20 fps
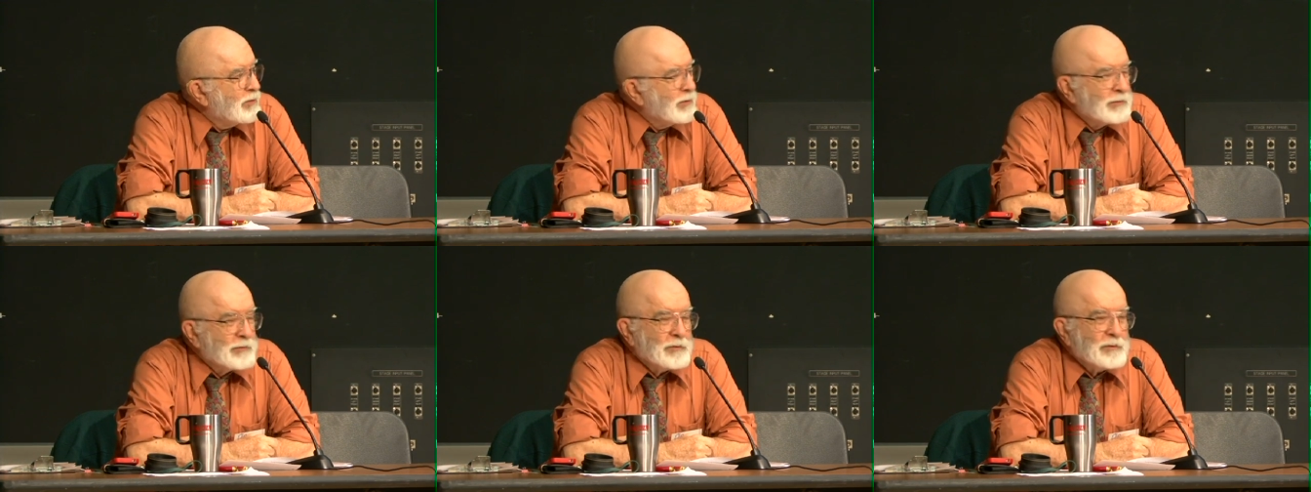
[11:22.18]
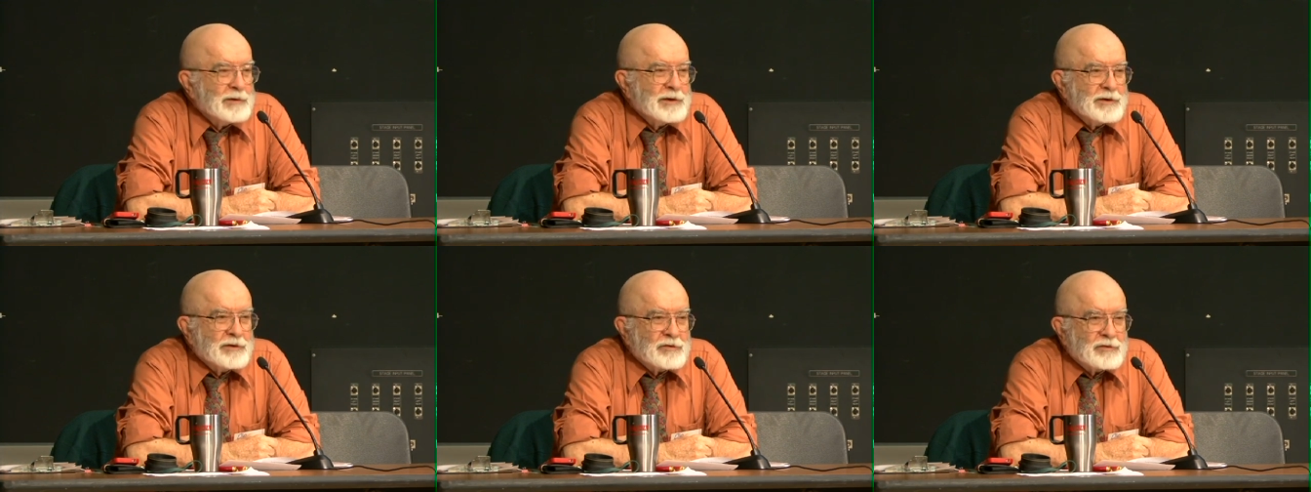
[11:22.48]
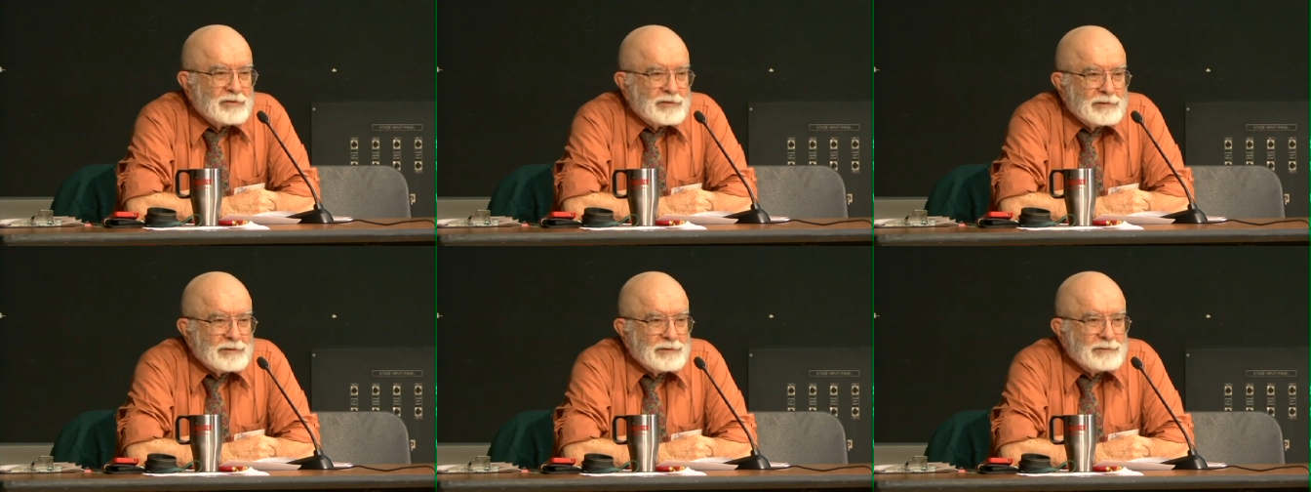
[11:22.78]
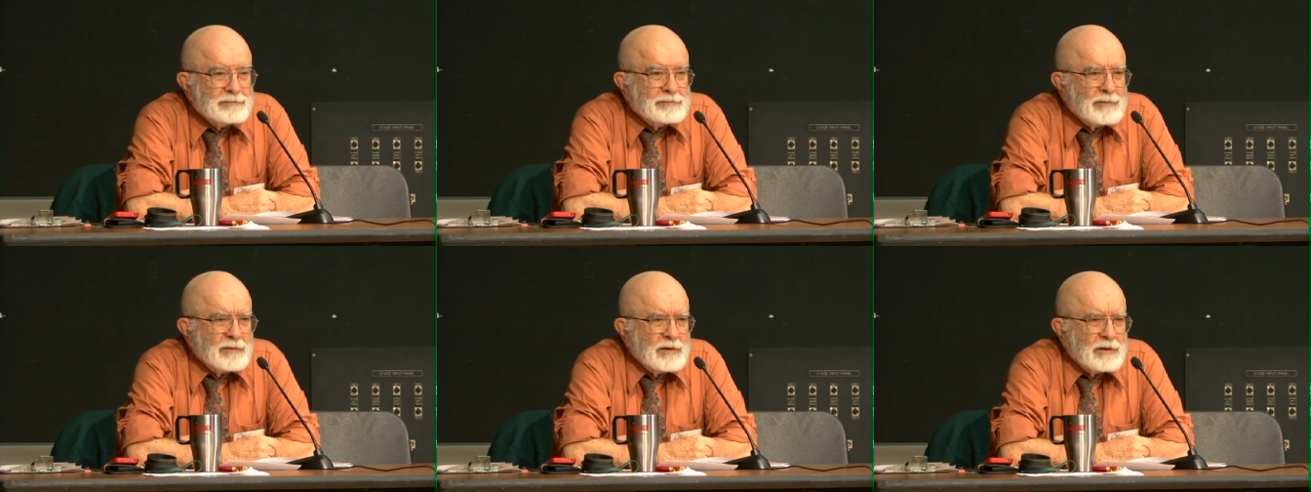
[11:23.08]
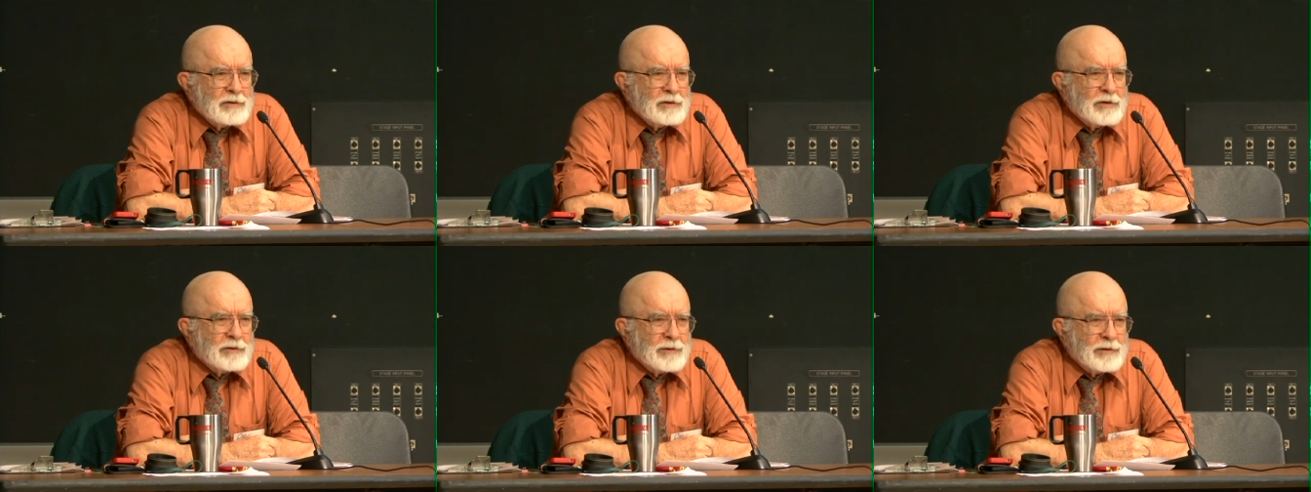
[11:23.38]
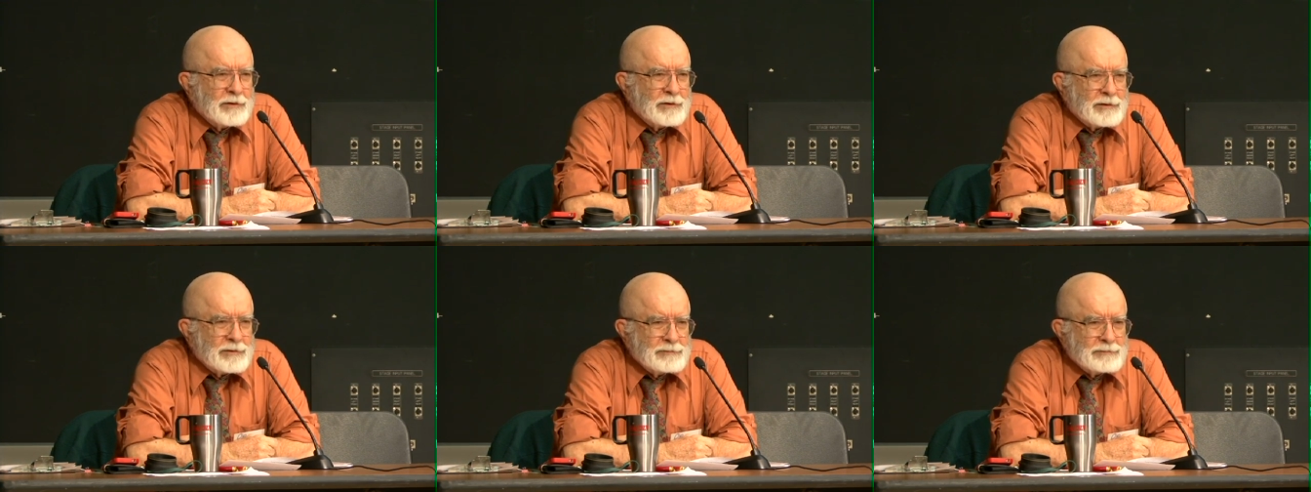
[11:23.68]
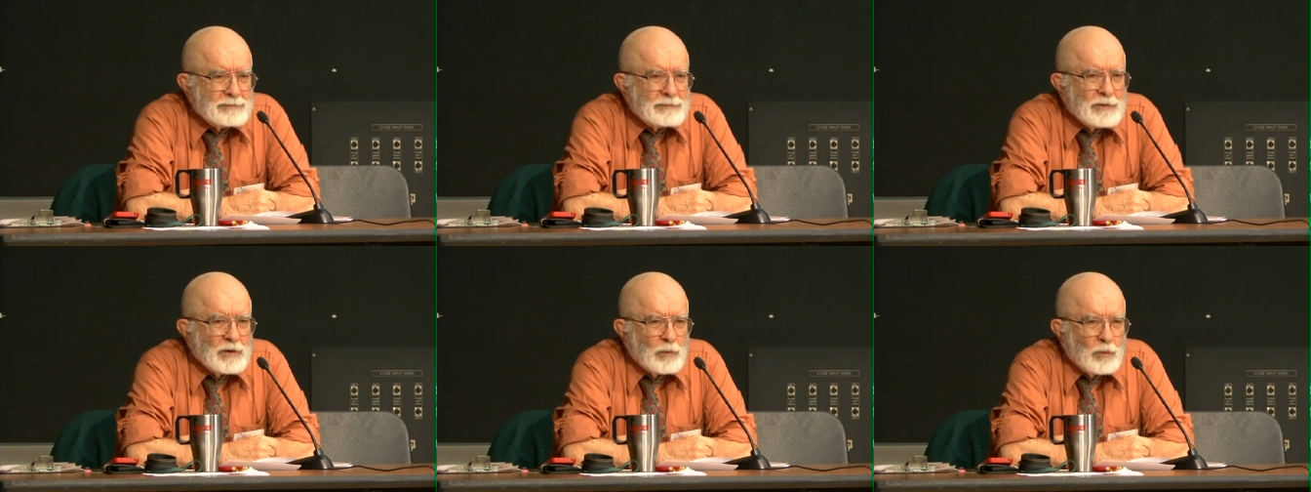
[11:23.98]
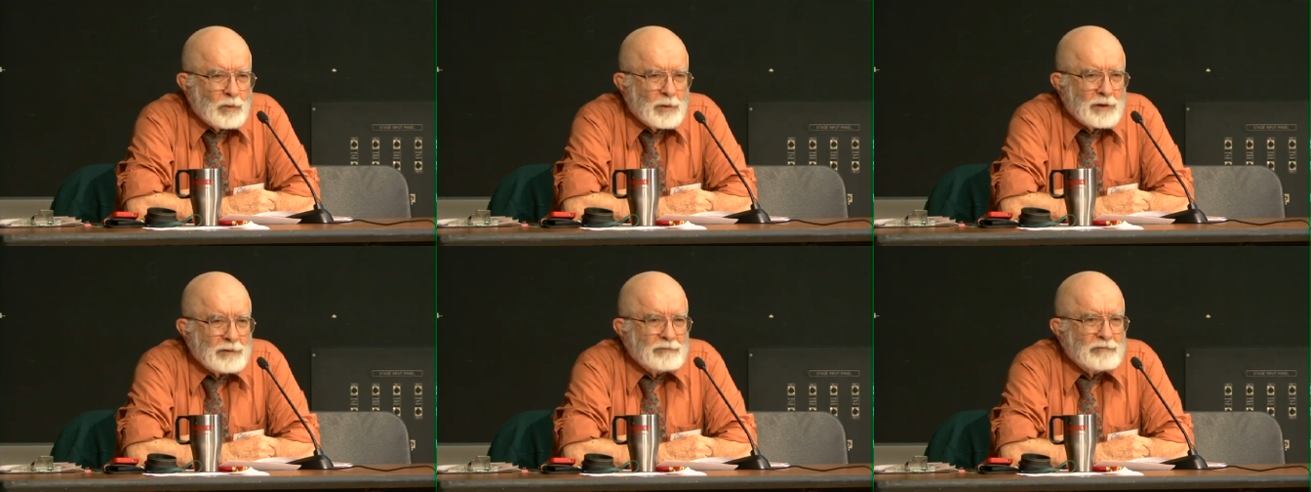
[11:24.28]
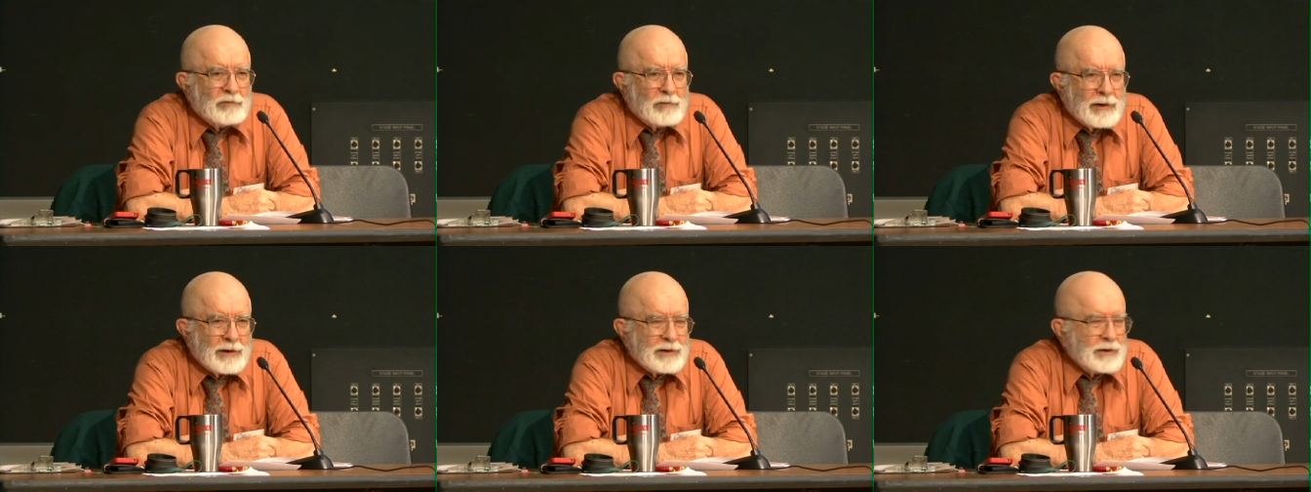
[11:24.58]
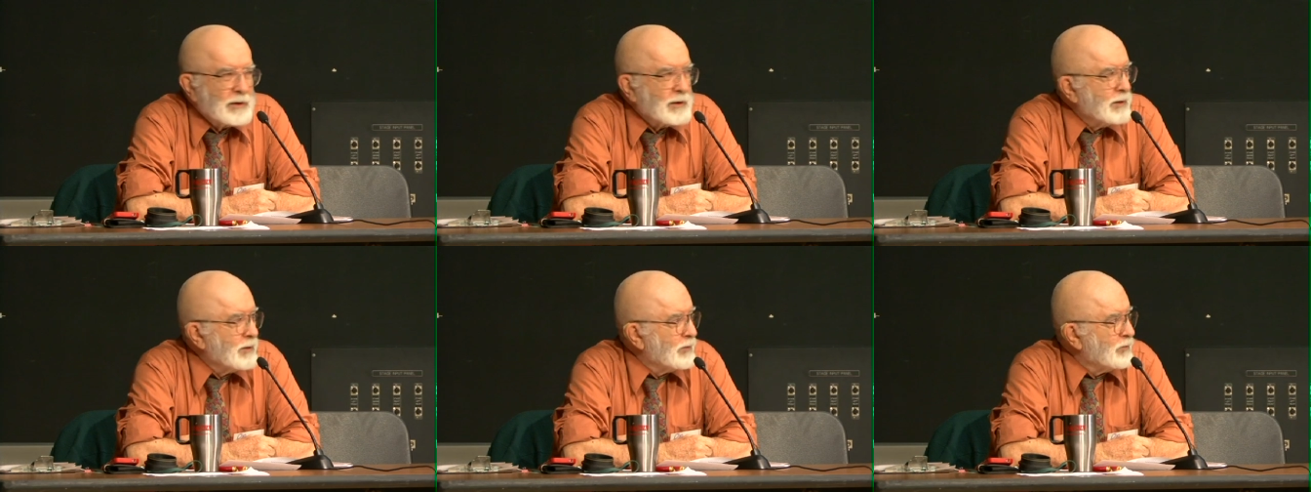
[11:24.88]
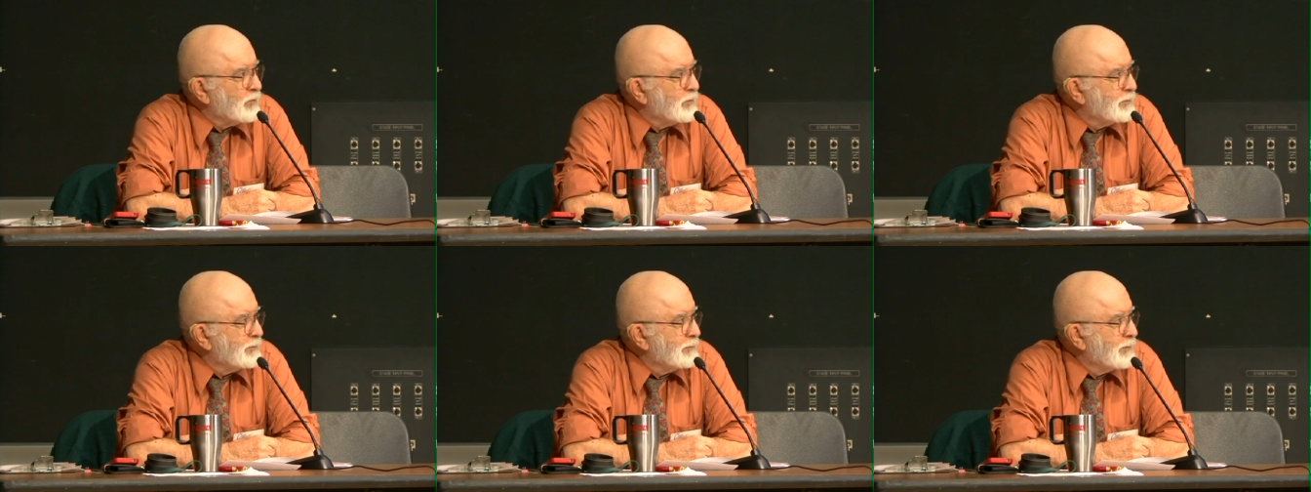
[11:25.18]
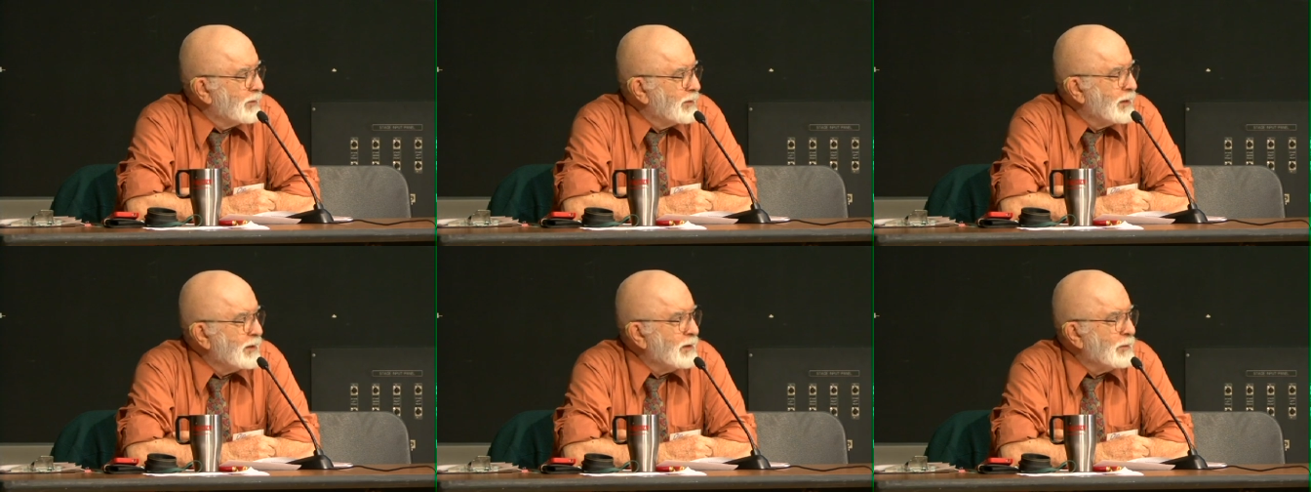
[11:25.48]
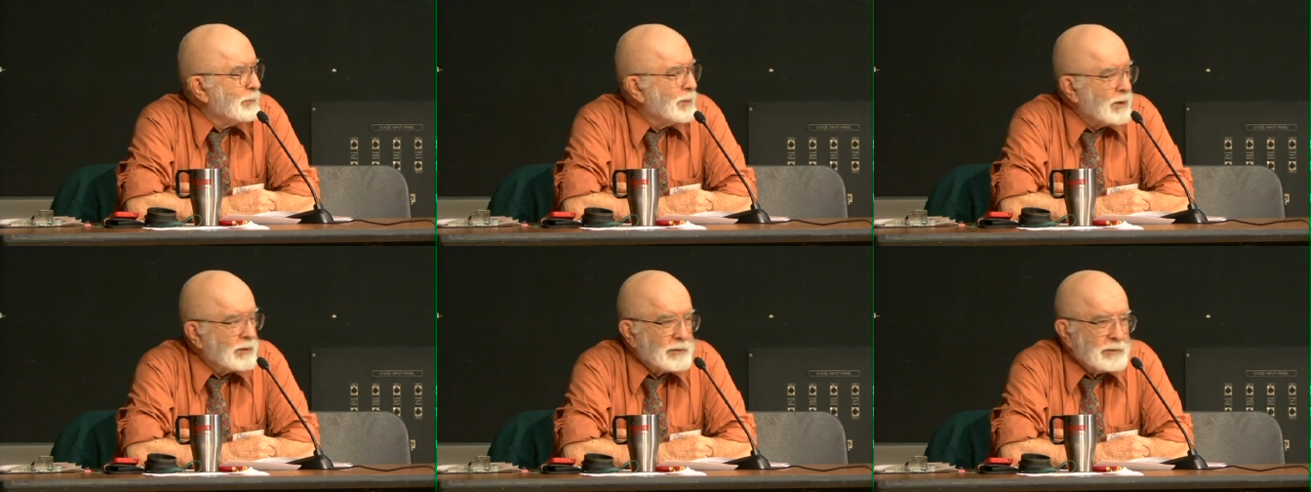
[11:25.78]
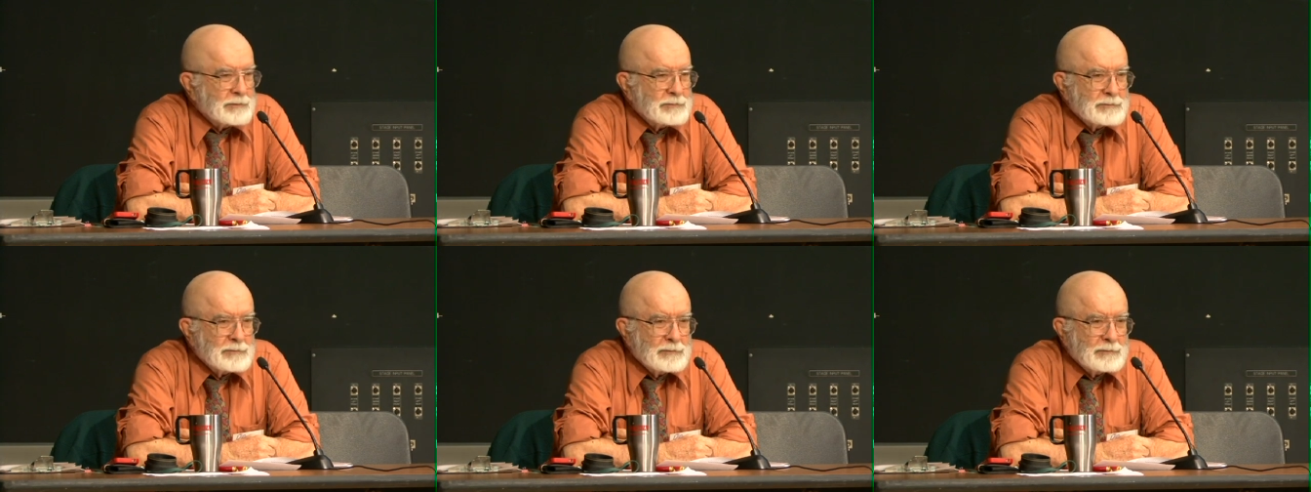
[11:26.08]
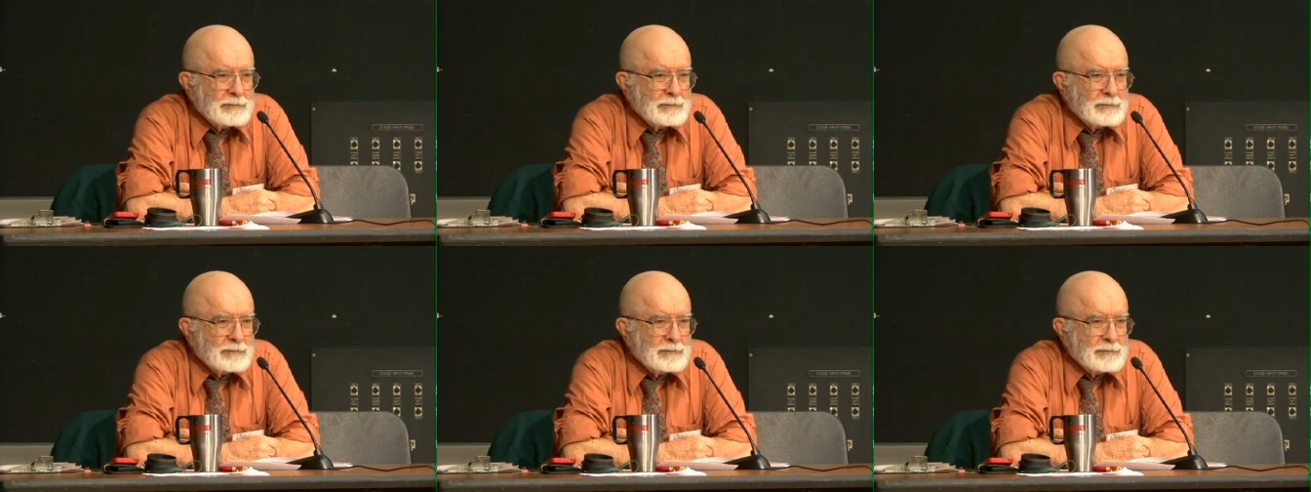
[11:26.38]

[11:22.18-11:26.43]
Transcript: to-do list, learn what fracking is. Think about it.